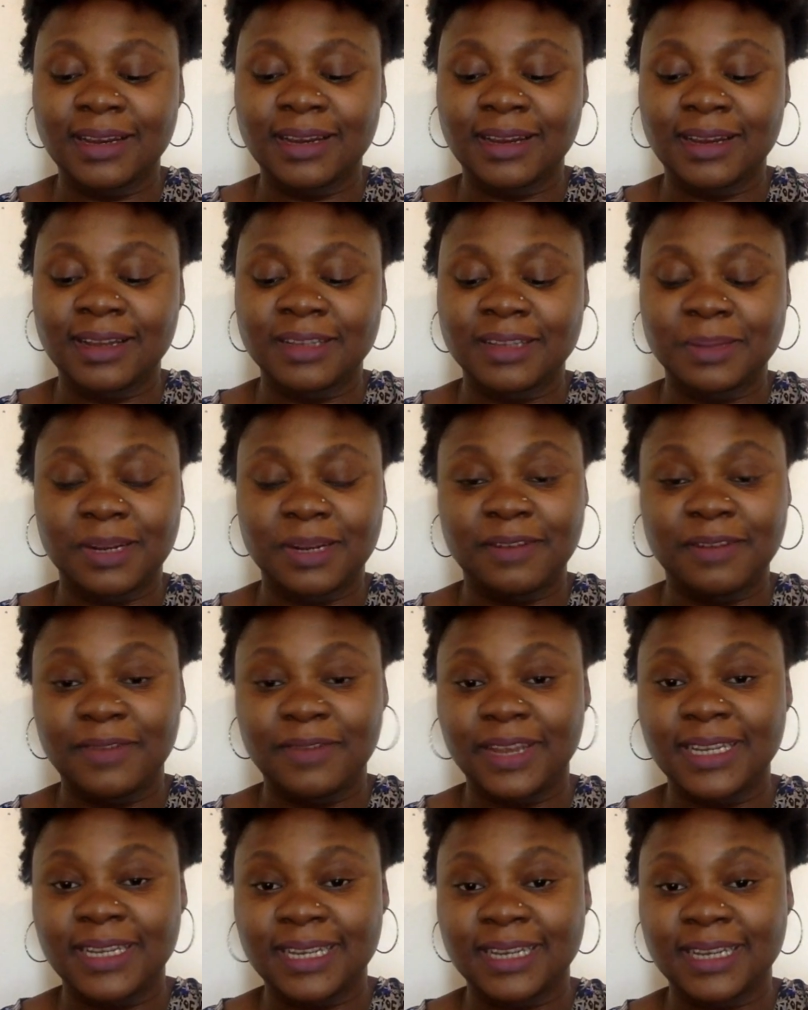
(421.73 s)
has been
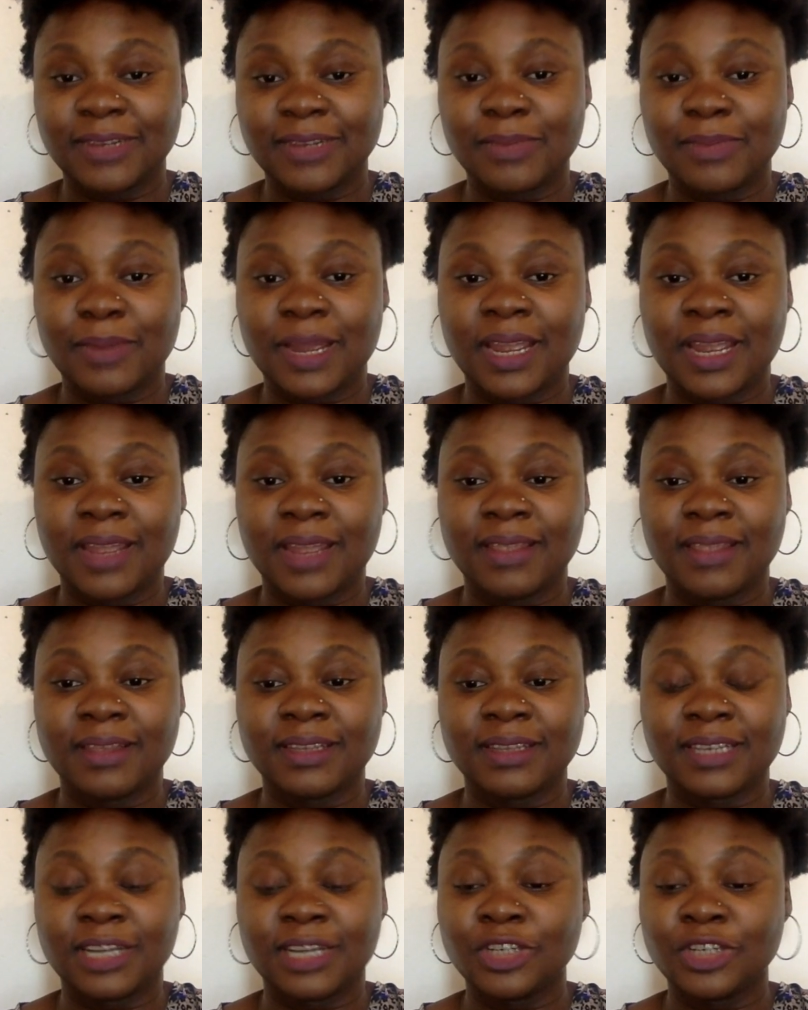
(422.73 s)
affected by the
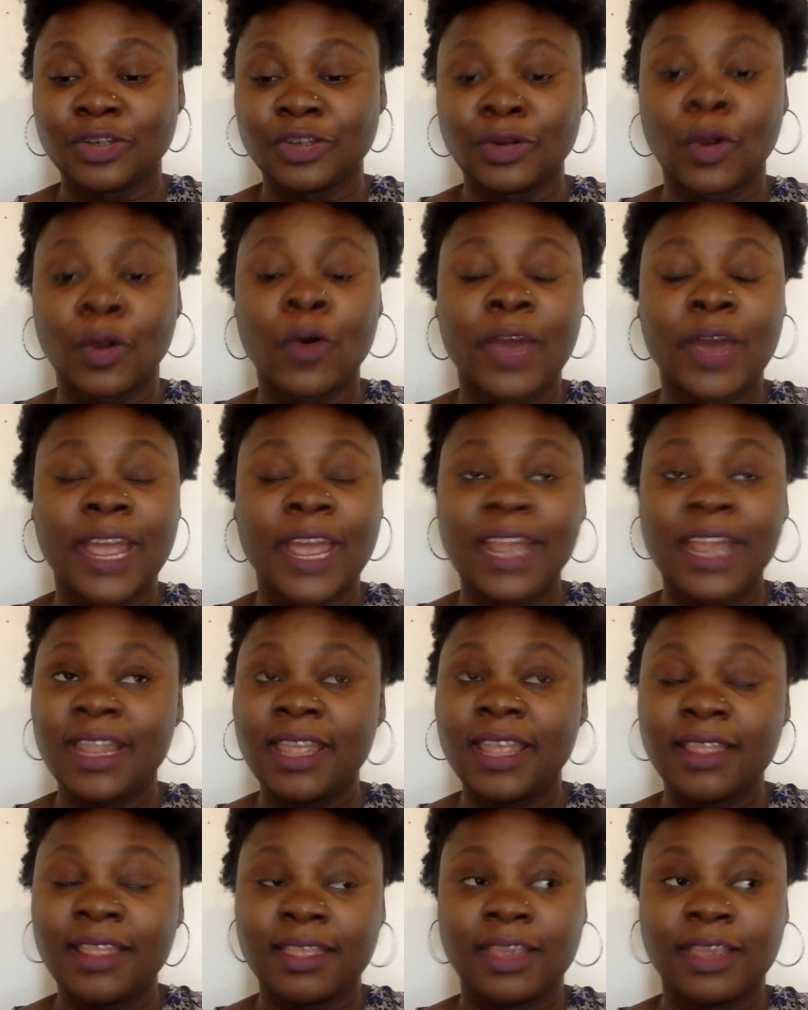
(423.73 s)
sanction or
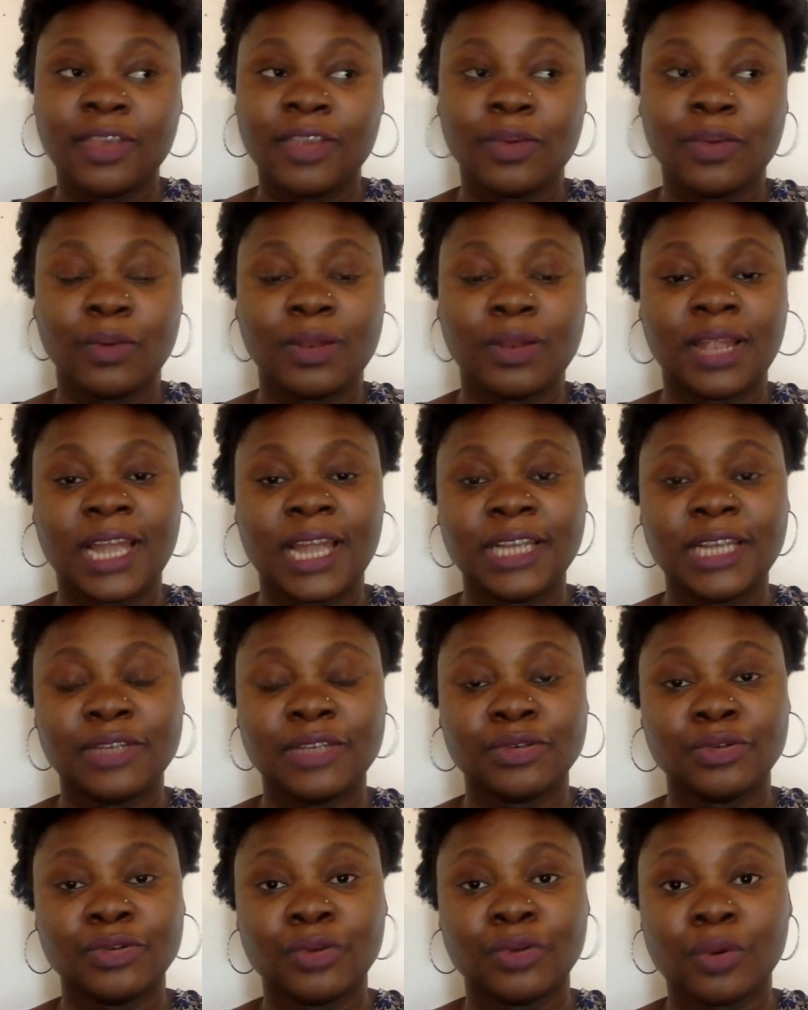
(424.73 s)
anything you would like
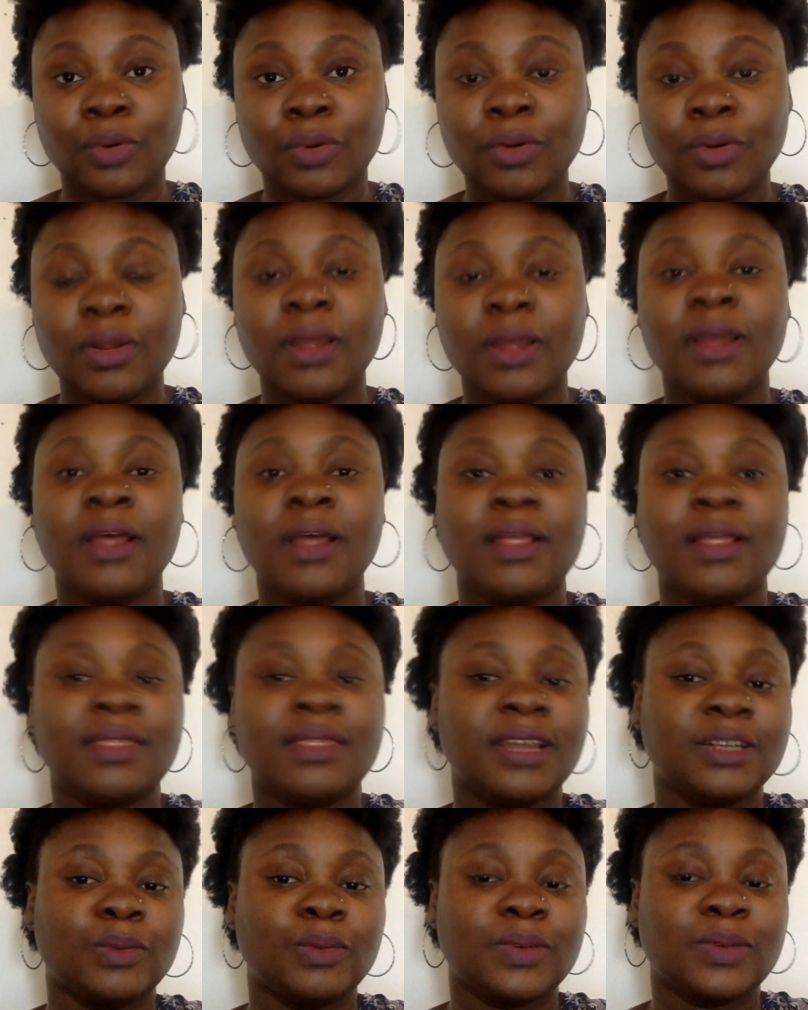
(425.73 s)
to know
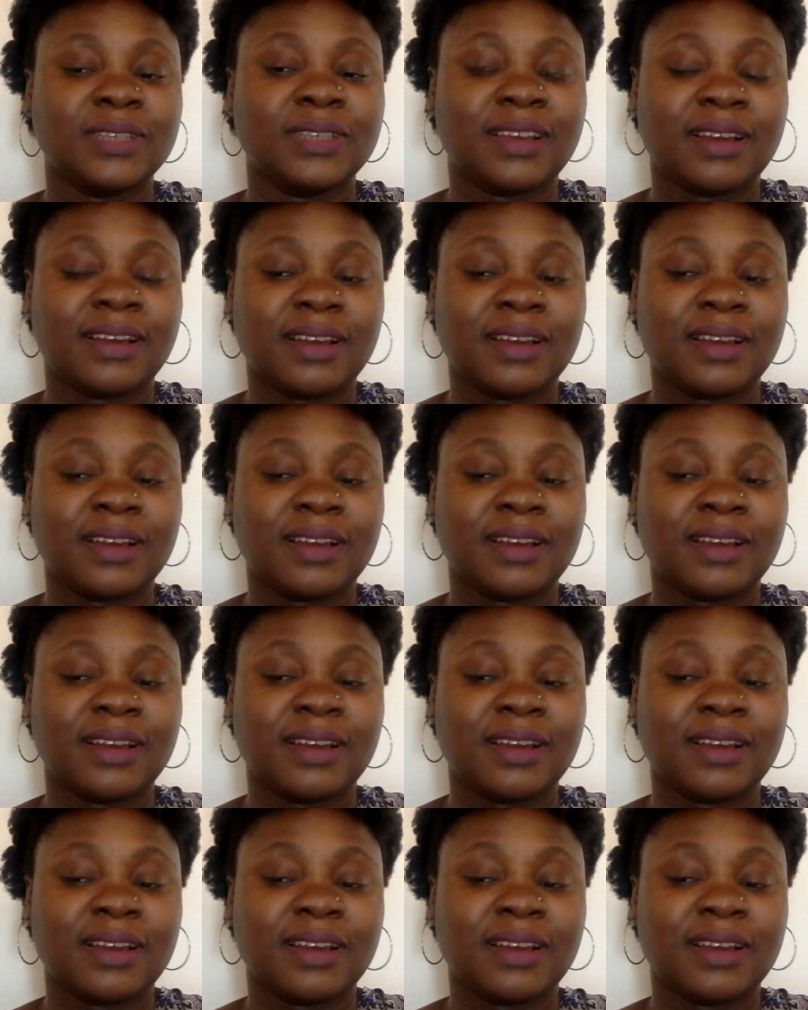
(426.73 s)
that was